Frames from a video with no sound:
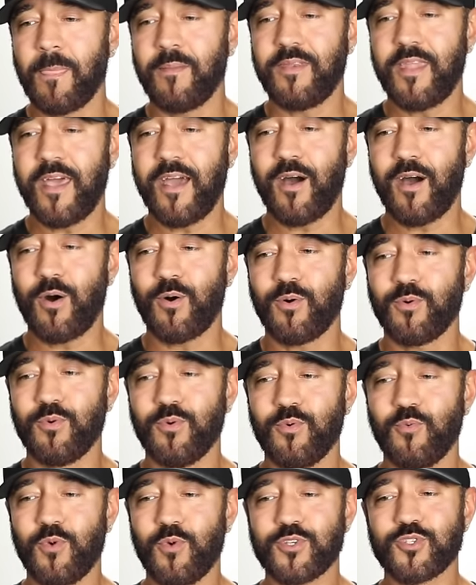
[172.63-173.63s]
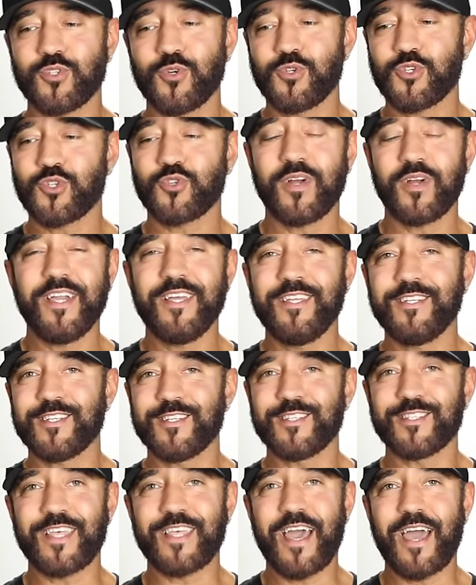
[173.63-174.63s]
Now, what's so strange
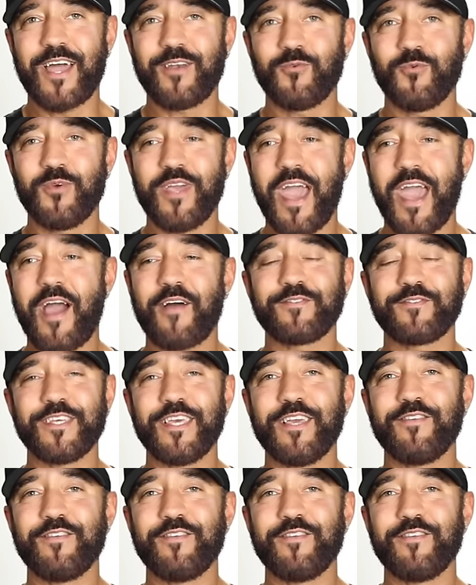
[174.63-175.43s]
is that we have to